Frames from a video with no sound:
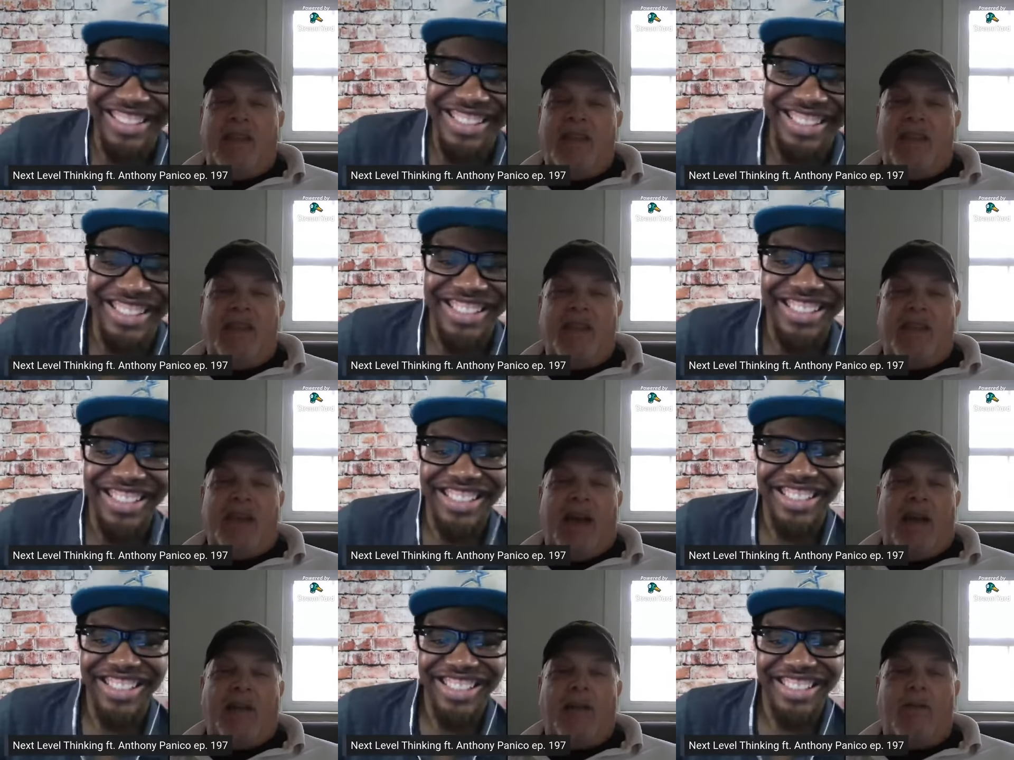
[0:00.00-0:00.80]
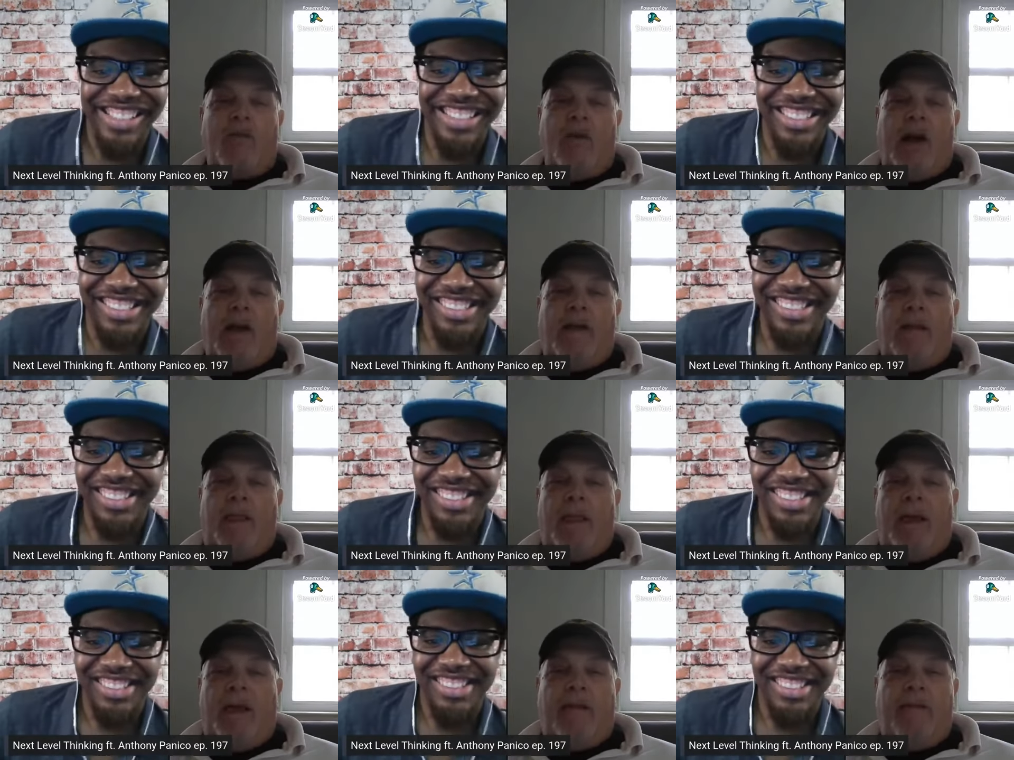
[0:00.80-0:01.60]
Speaker 1: That's exactly right.
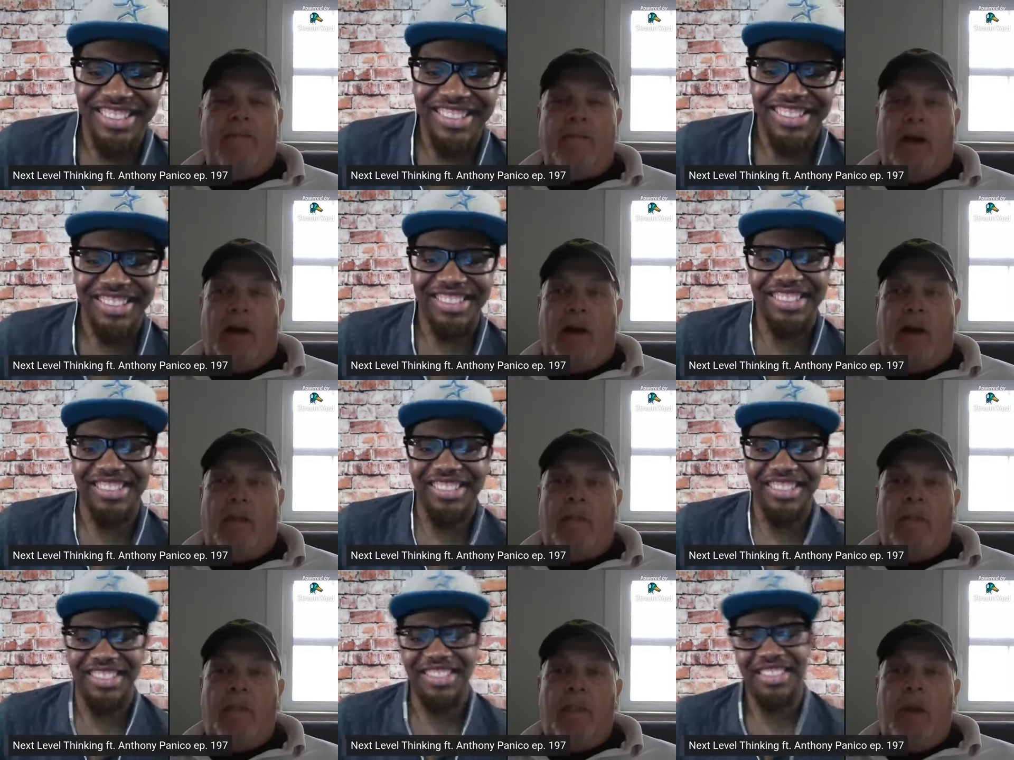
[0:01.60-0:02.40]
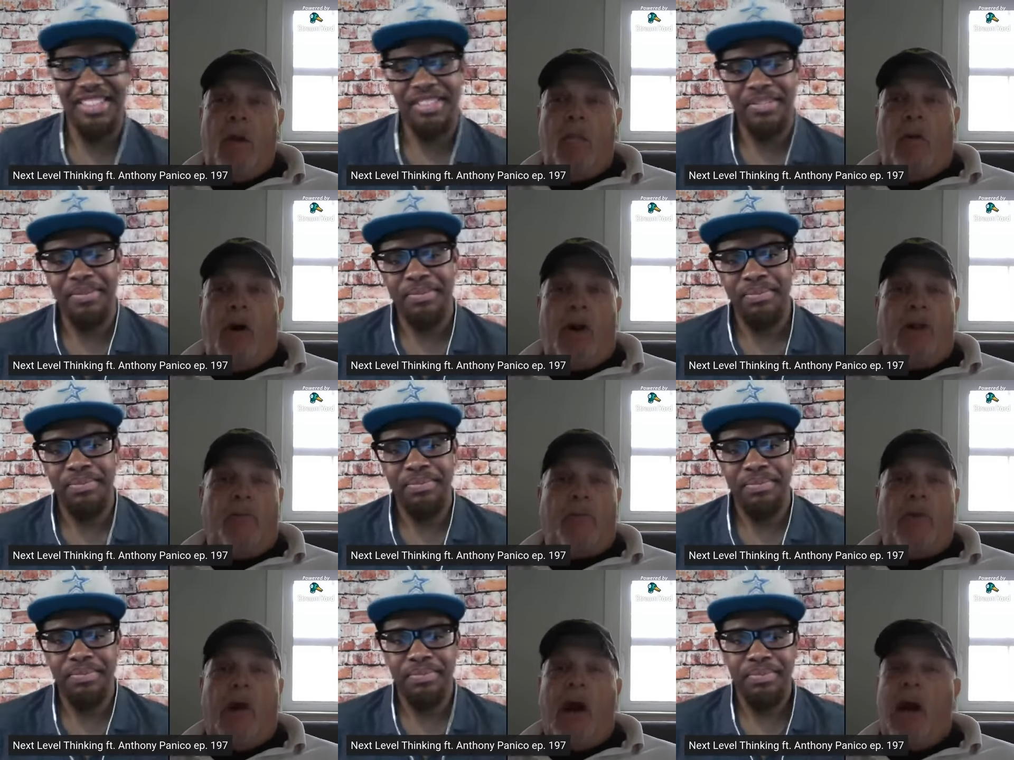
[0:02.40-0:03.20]
And uh, part of
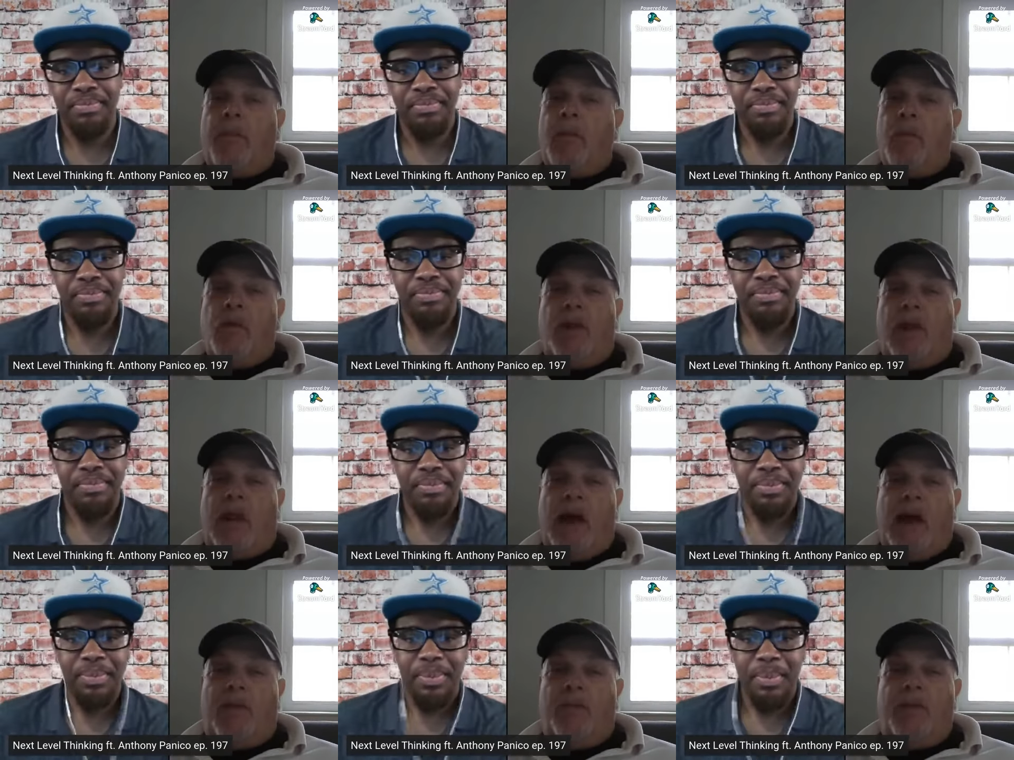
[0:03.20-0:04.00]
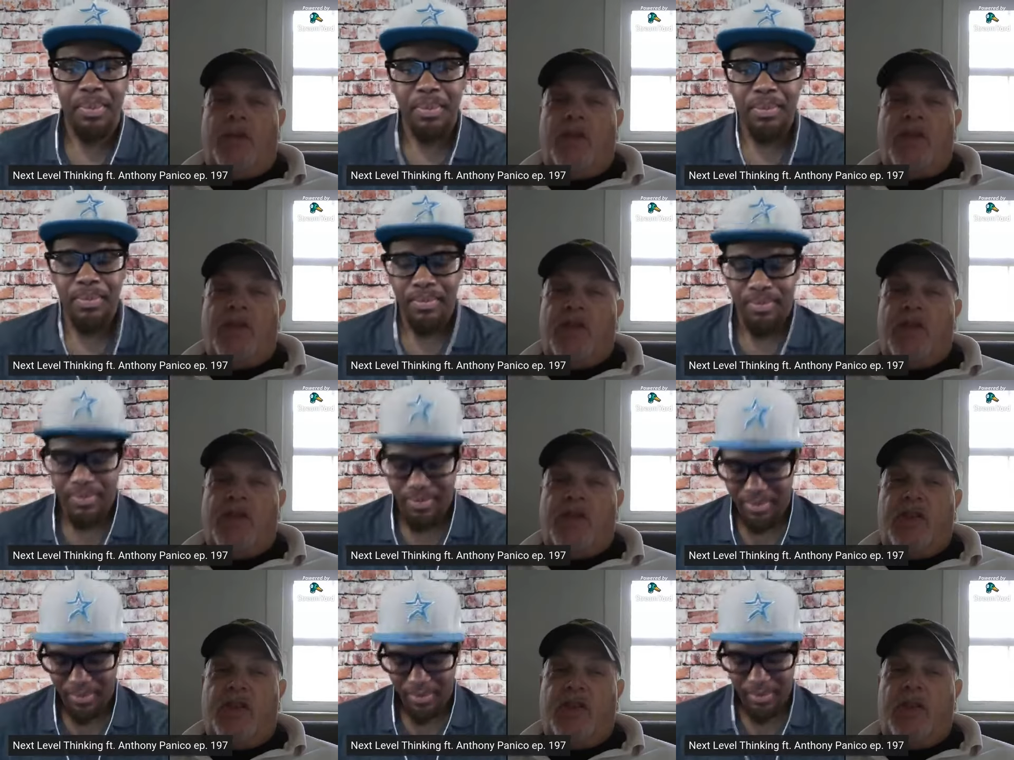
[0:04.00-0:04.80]
the problem with a lot of
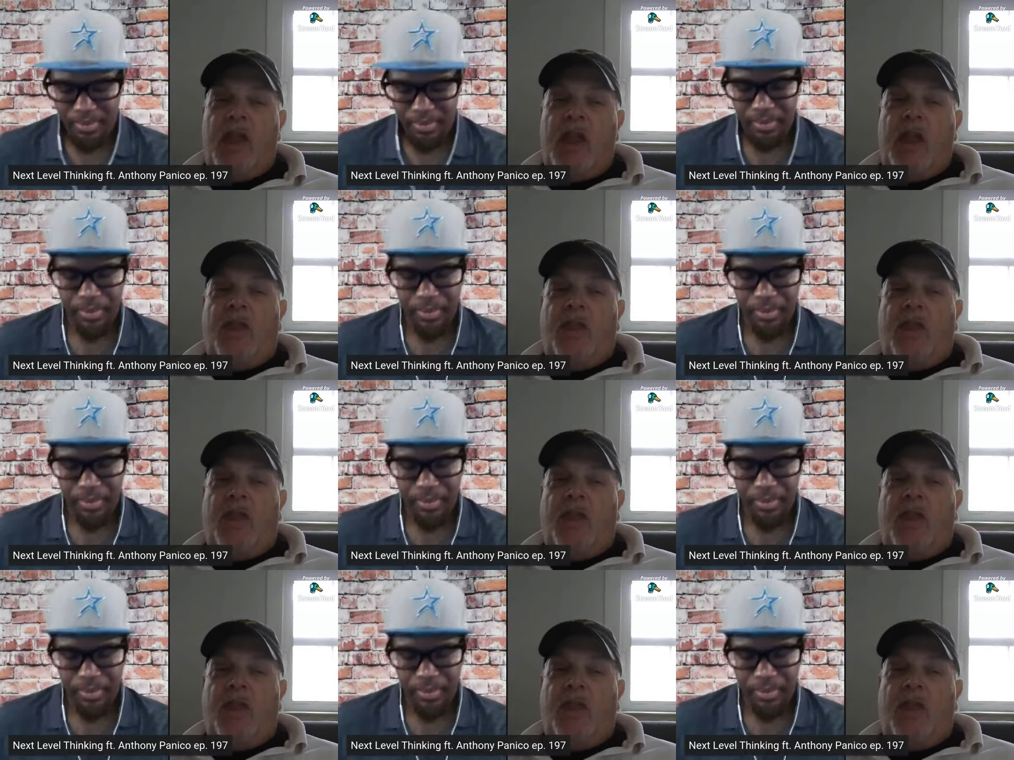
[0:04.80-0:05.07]
businesses is